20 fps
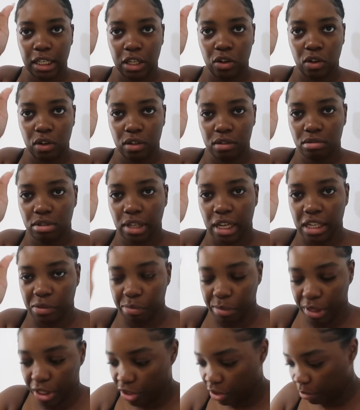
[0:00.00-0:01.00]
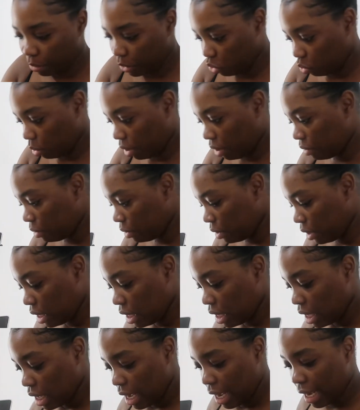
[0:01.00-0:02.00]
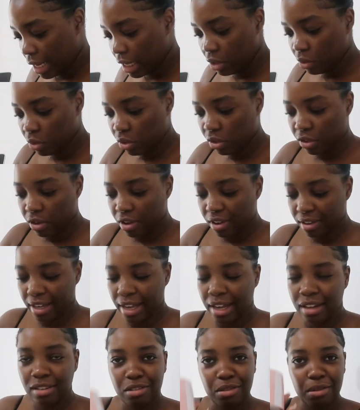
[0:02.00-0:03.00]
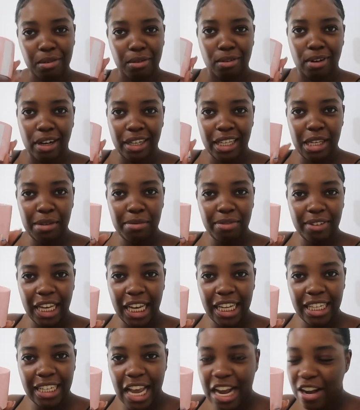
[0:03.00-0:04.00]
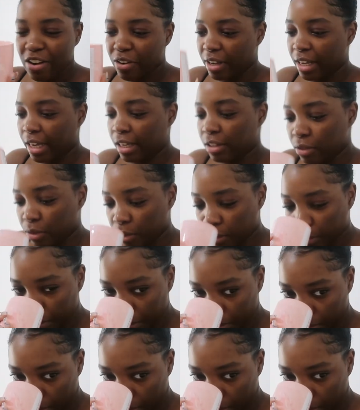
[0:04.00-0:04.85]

I got size medium as well. And I also got candle. I keep forgetting that I got candle.